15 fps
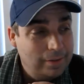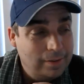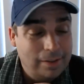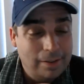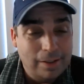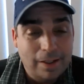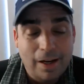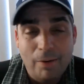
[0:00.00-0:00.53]

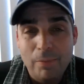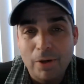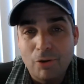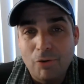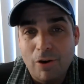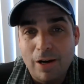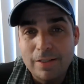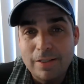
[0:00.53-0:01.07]
uh, come
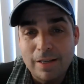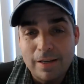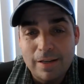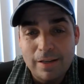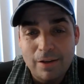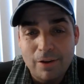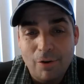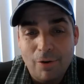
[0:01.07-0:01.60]
across
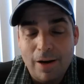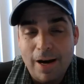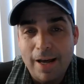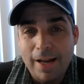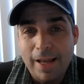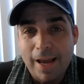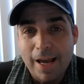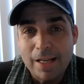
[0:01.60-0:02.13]
a you know a
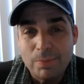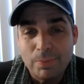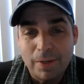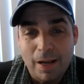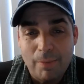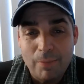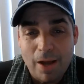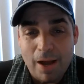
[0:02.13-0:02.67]
hot ass, but
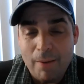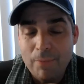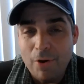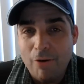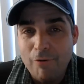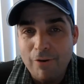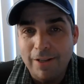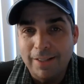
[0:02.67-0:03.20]
I'm not I'm
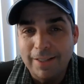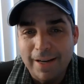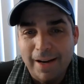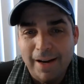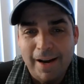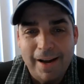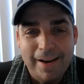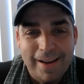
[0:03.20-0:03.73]
not really a
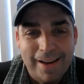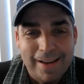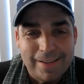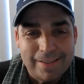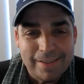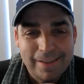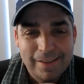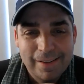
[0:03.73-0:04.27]
hot
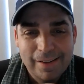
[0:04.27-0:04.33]
ass.